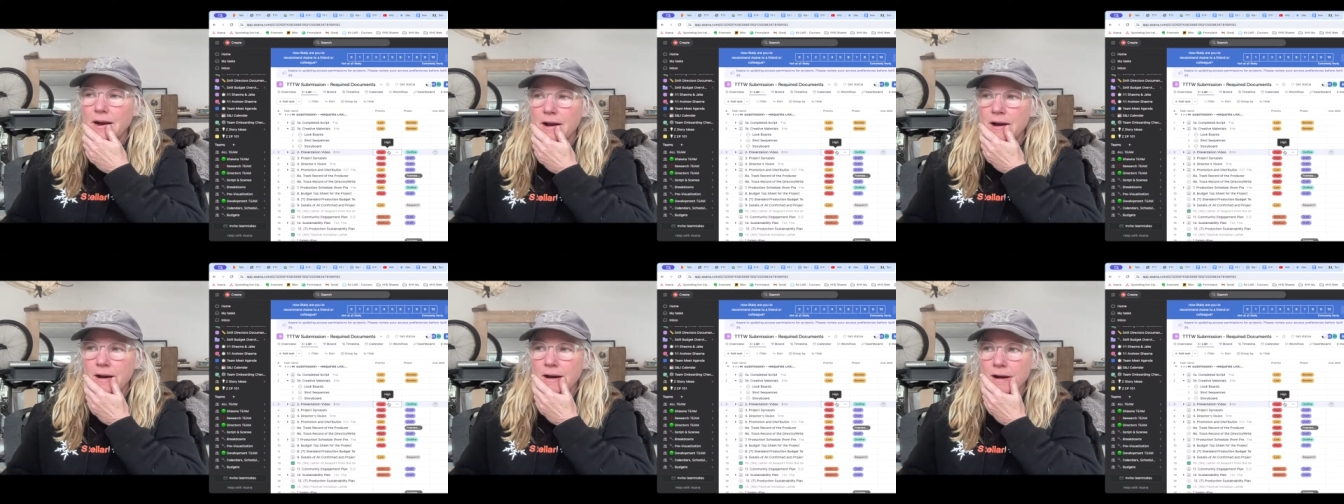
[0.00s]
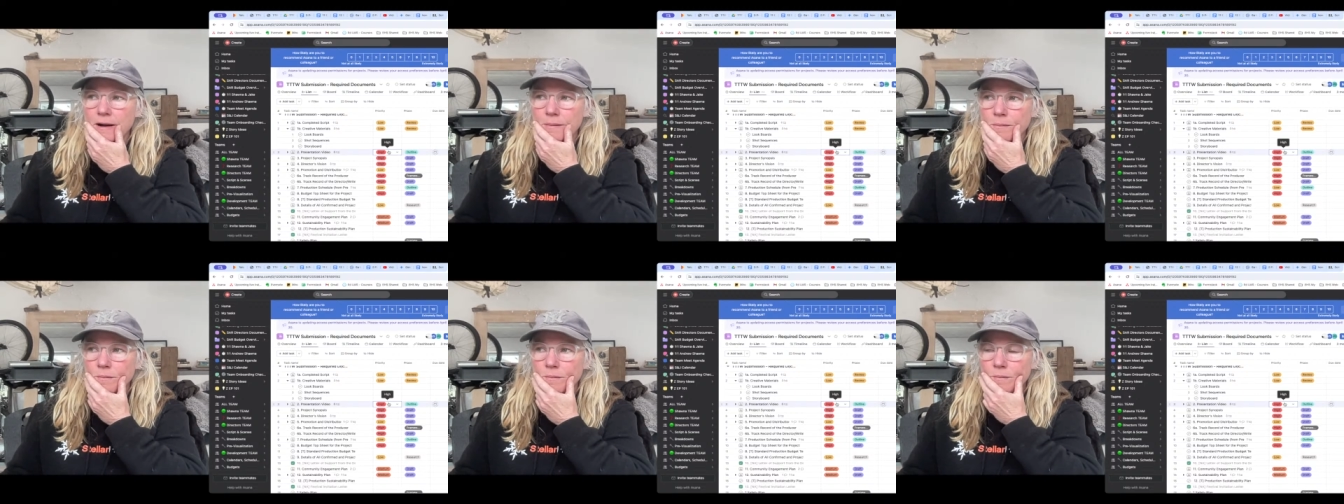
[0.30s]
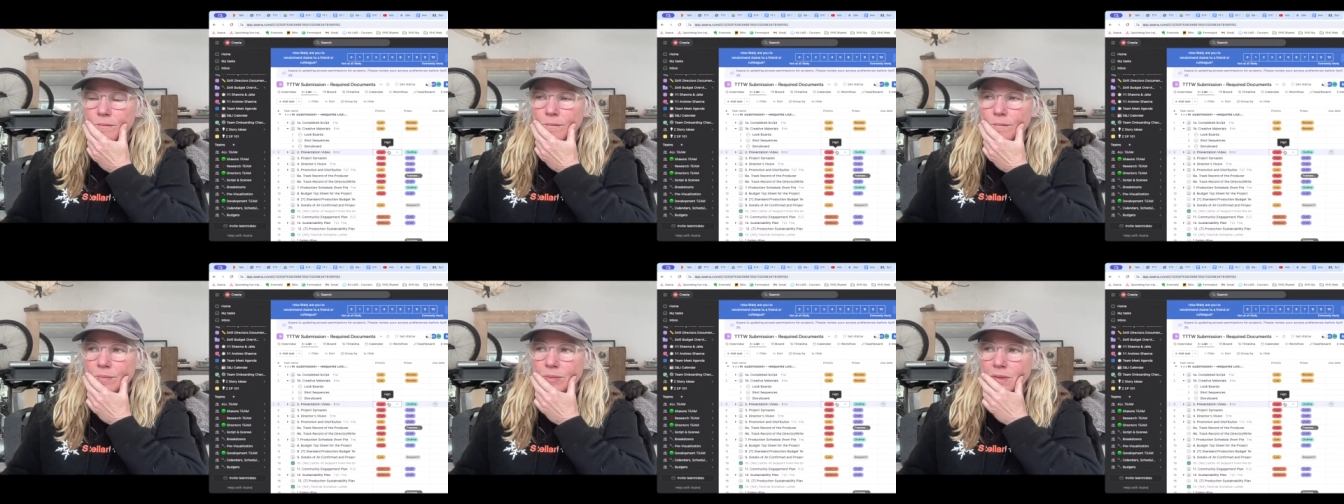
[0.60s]

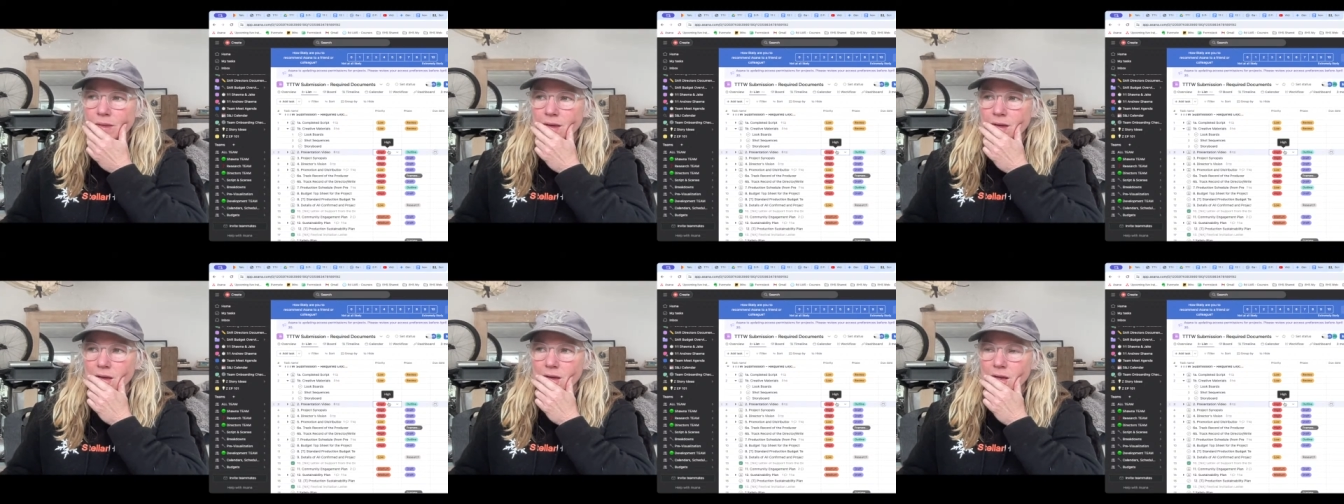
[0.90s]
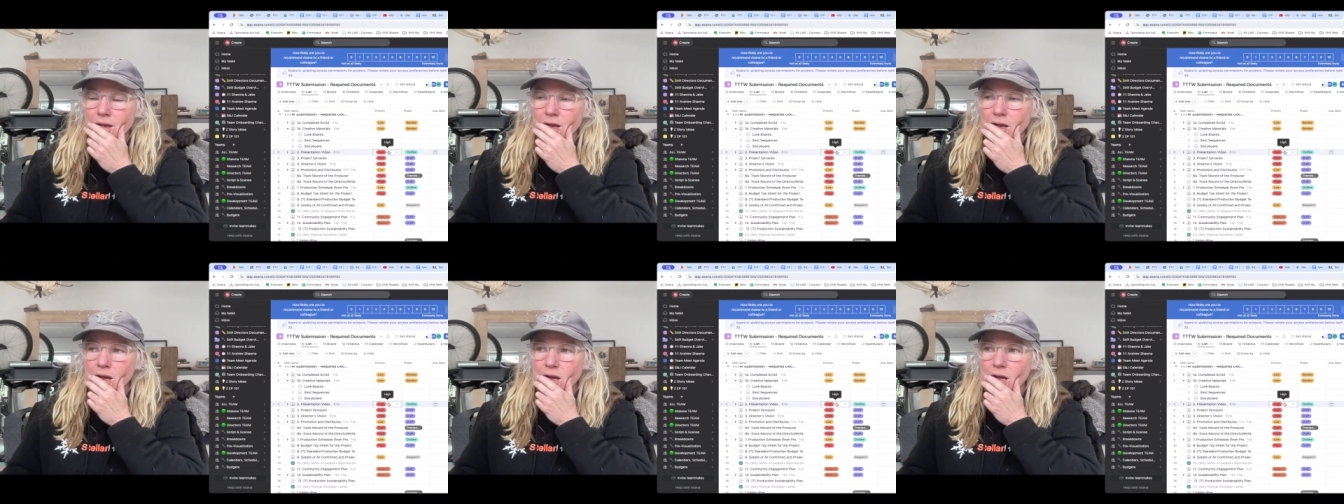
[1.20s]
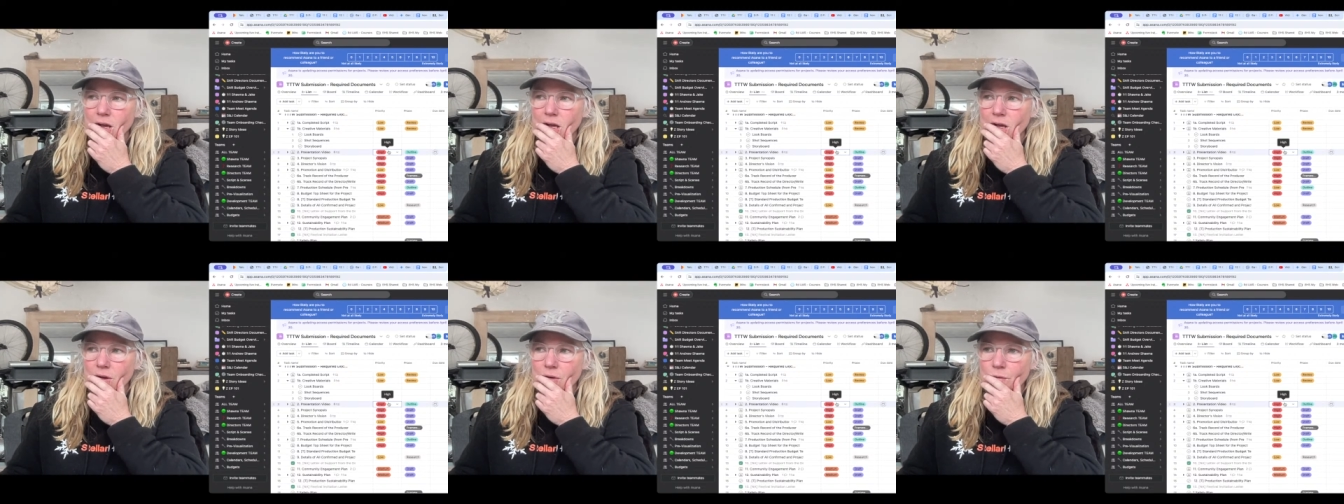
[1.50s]

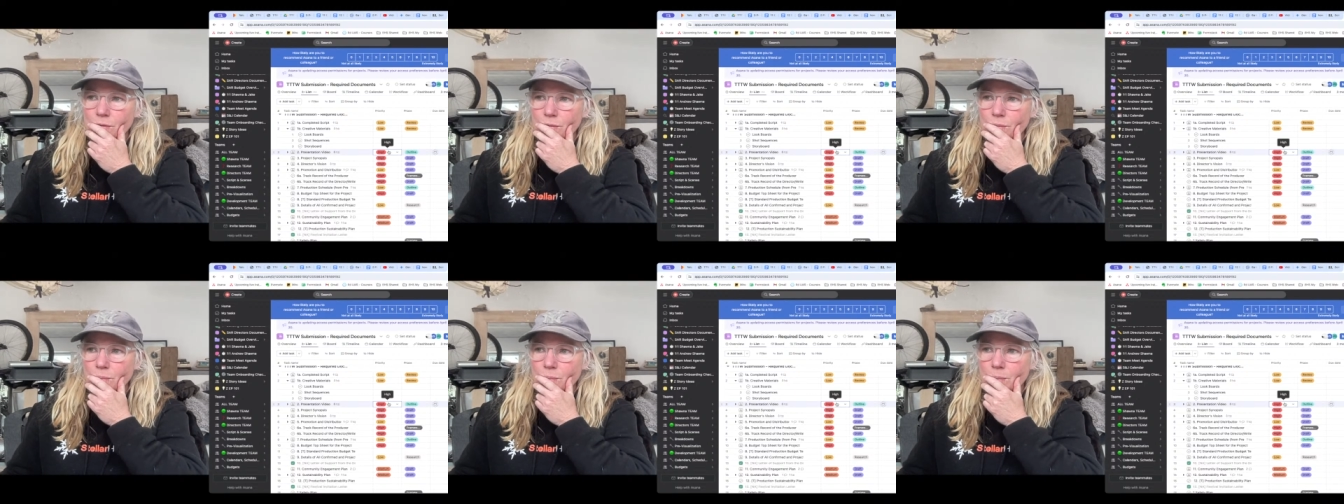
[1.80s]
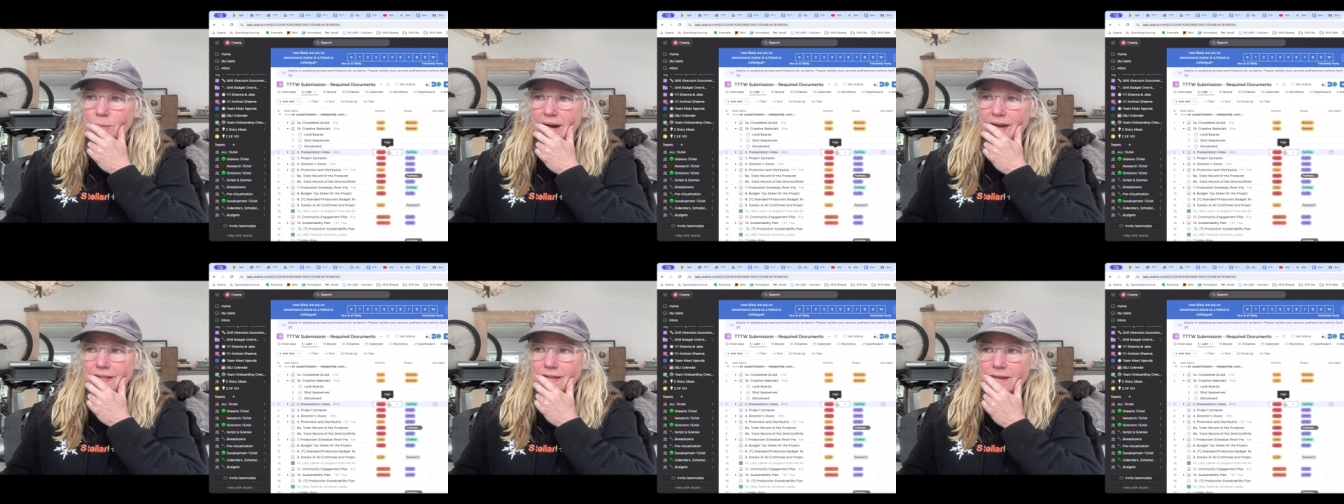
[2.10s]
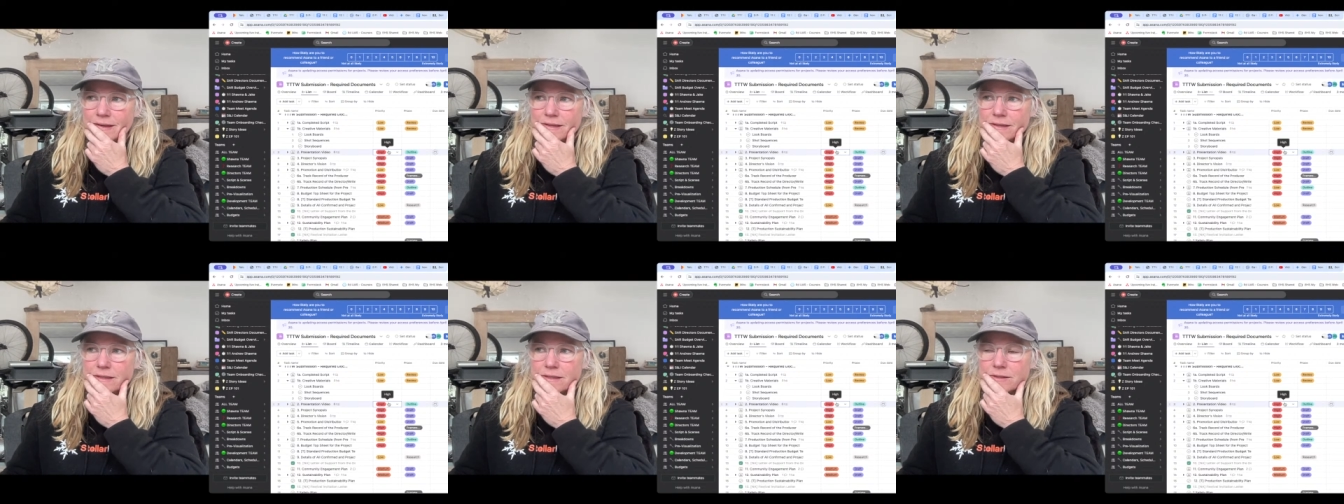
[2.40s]
by the
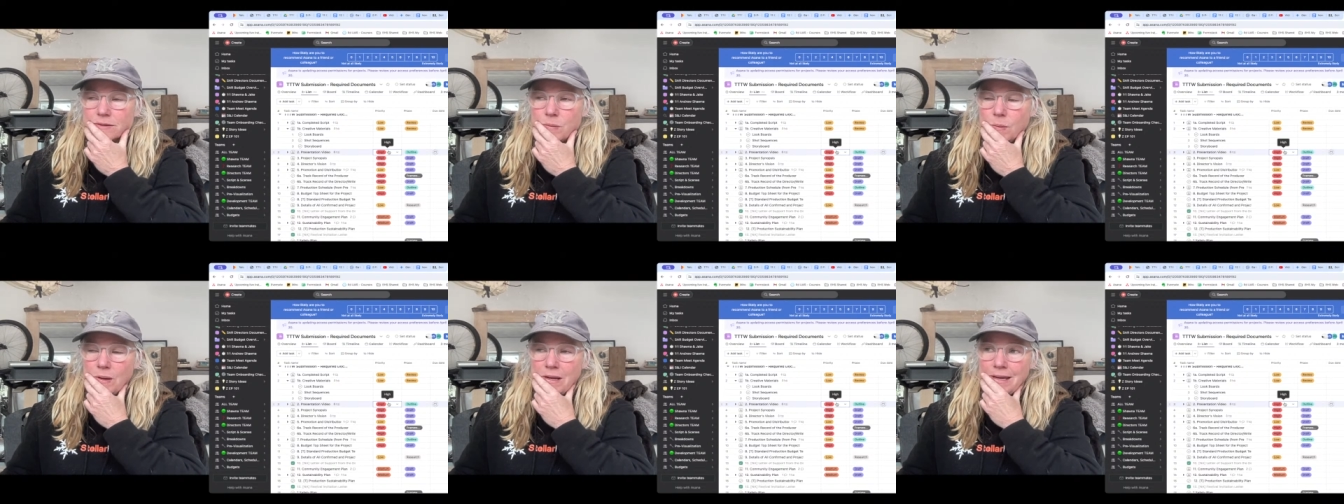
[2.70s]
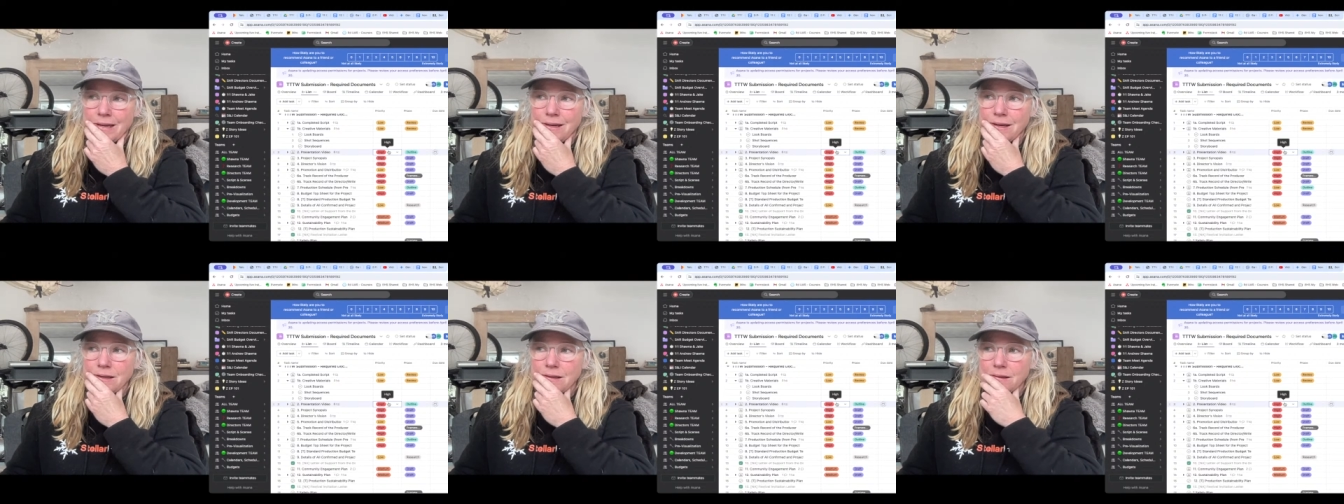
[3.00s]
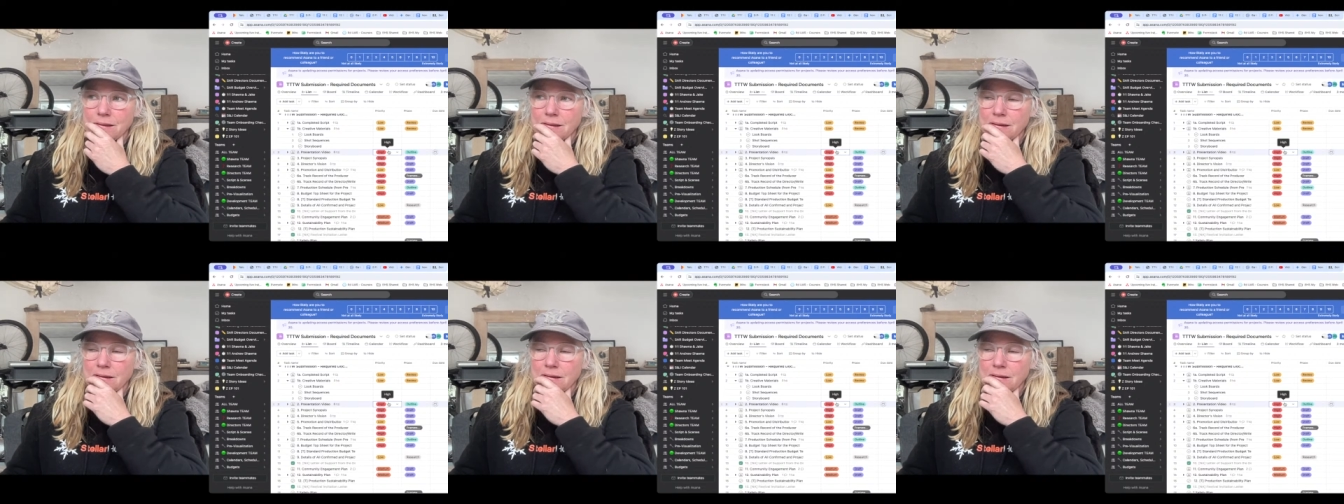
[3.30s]
end of this week.